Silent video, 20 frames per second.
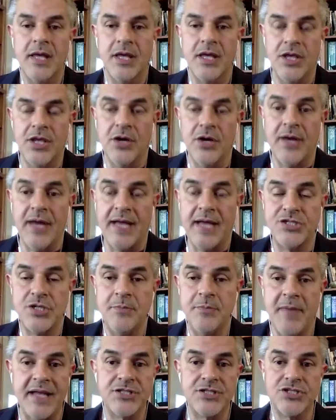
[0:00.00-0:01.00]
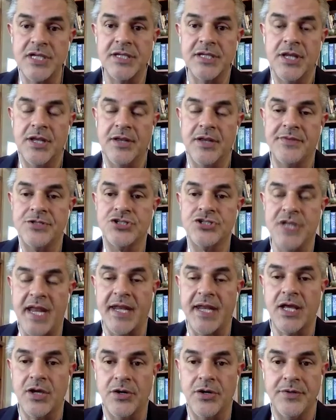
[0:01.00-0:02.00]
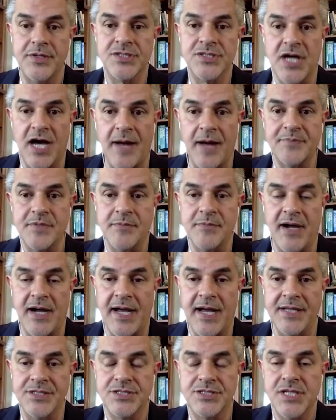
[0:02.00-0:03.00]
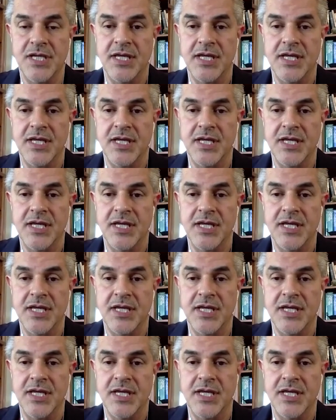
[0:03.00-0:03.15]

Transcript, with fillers: you know, as you mentioned, you know, the genetic code is optimized